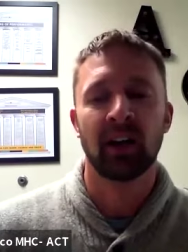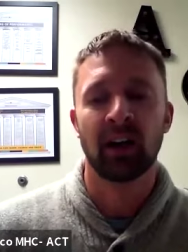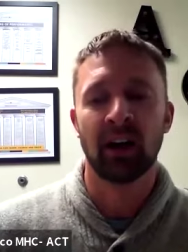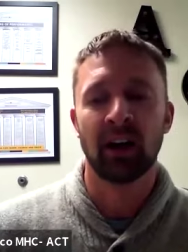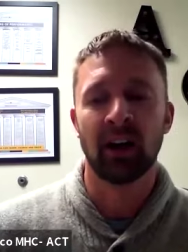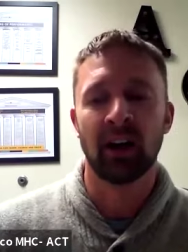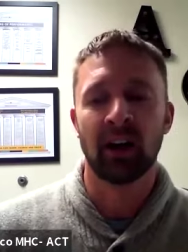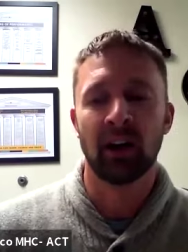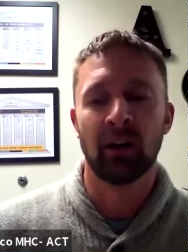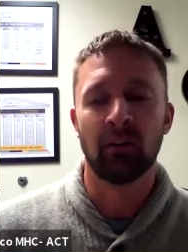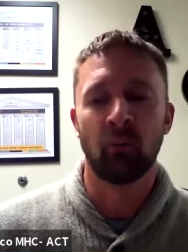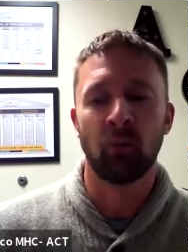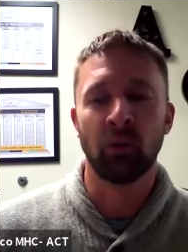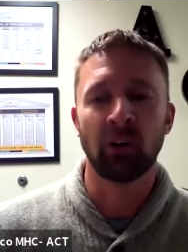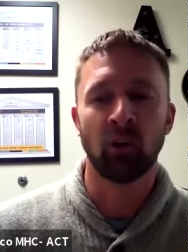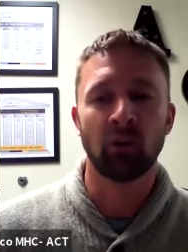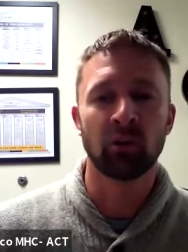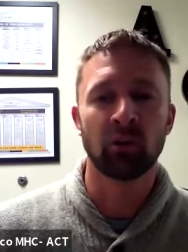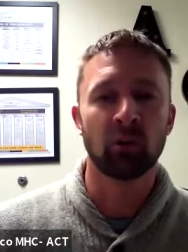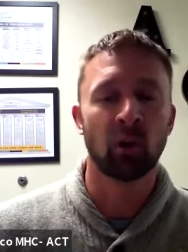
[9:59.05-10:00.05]
Um, we
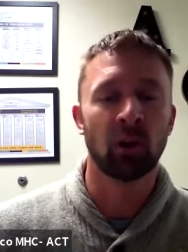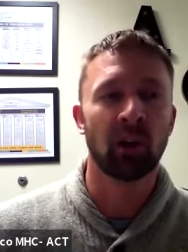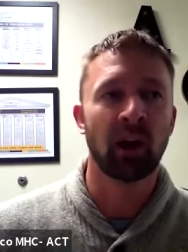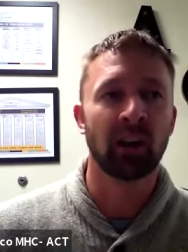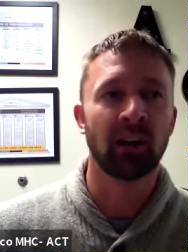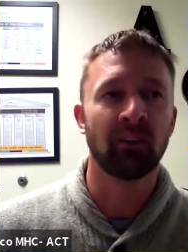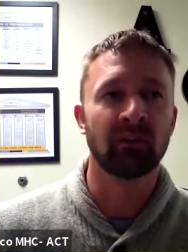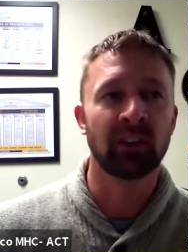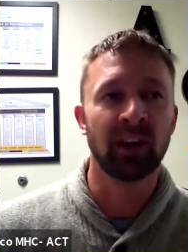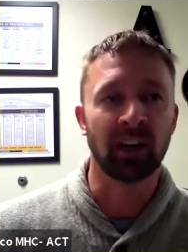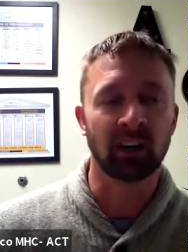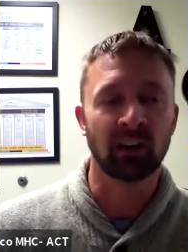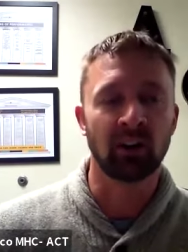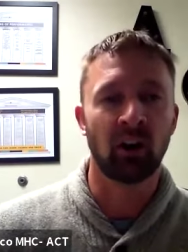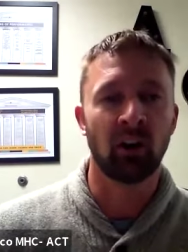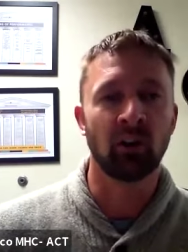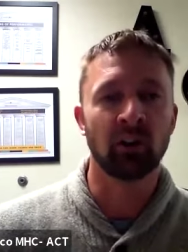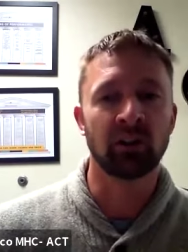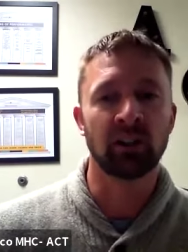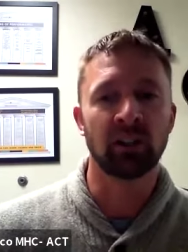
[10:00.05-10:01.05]
don't do a lot of
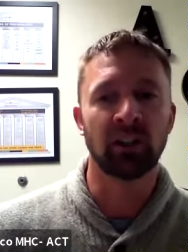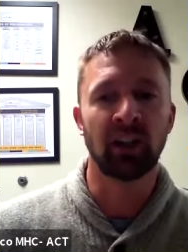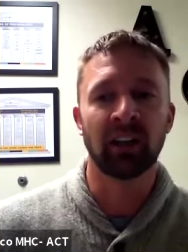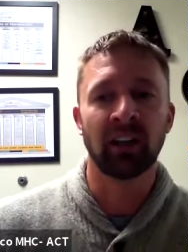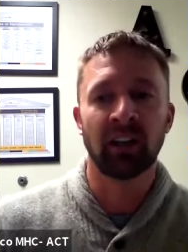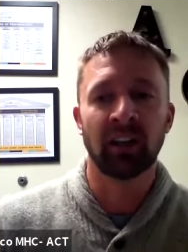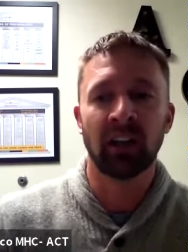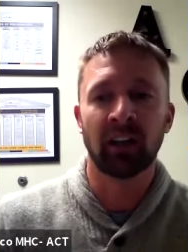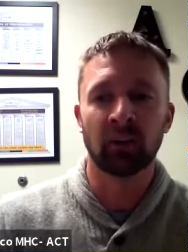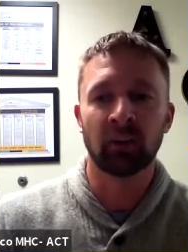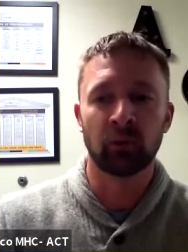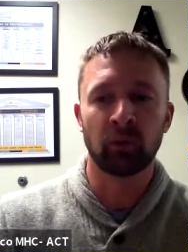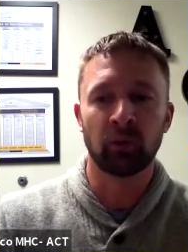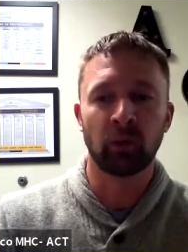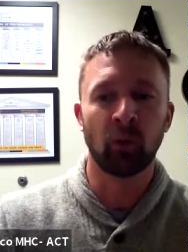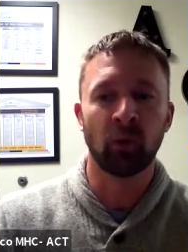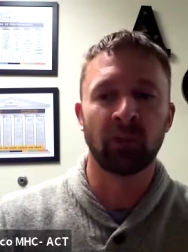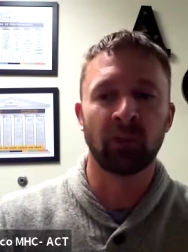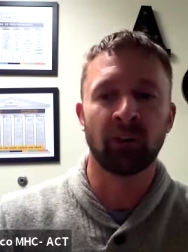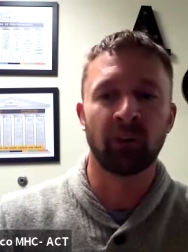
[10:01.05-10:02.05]
technology late at night because we really
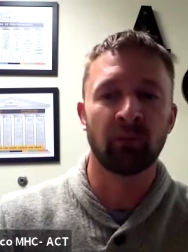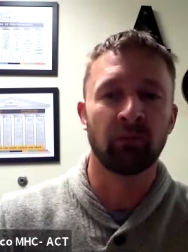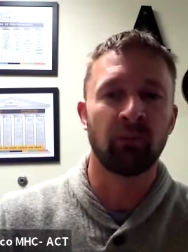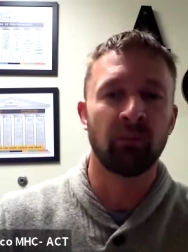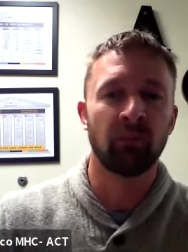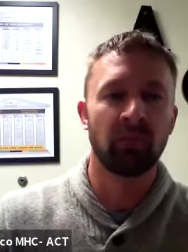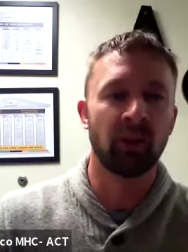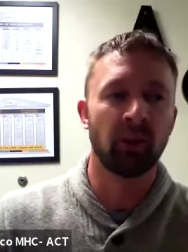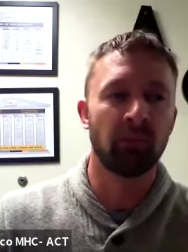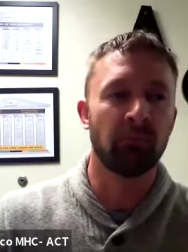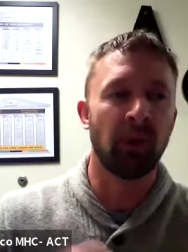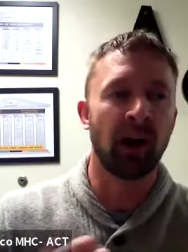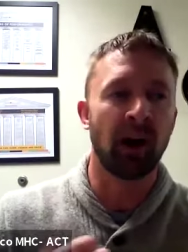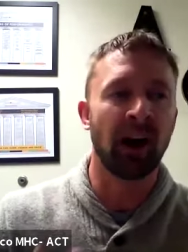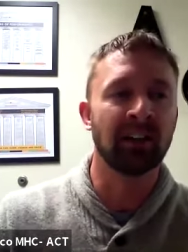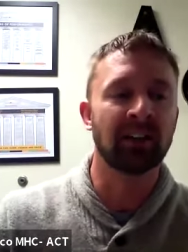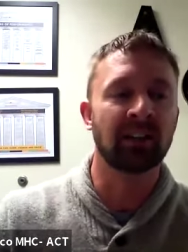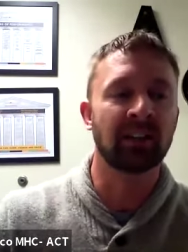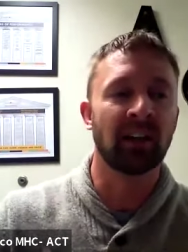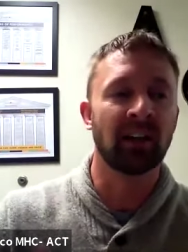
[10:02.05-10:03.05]
want the their
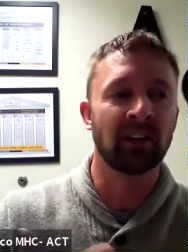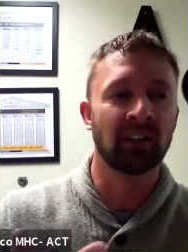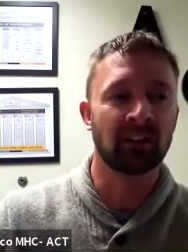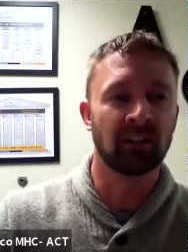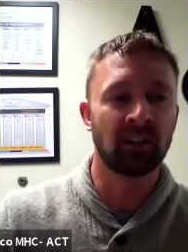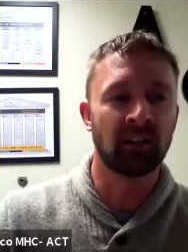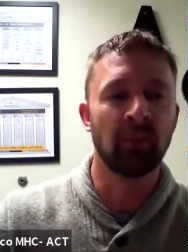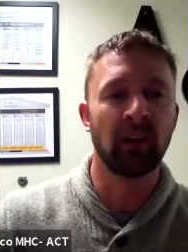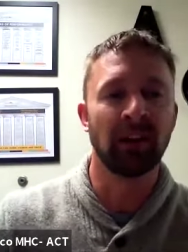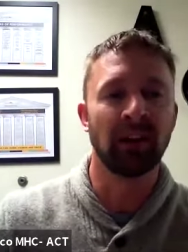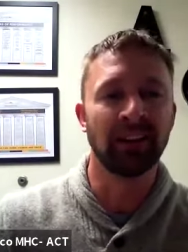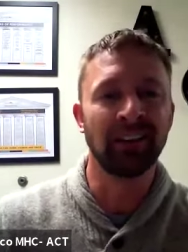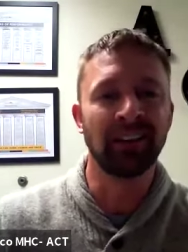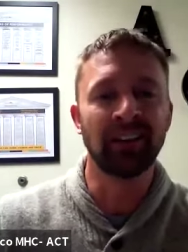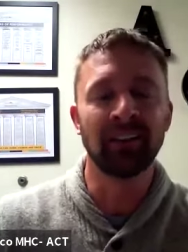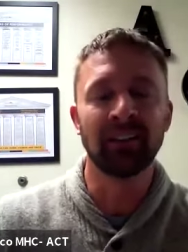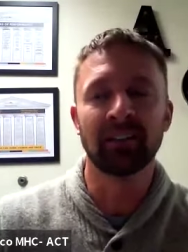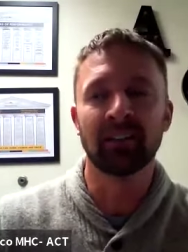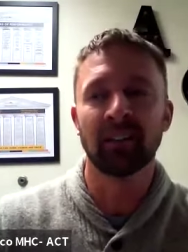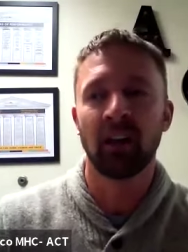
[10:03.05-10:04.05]
minds to kind of come at
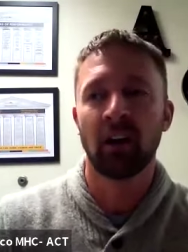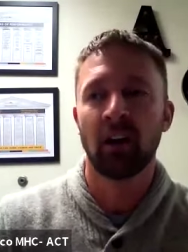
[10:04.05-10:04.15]
ease.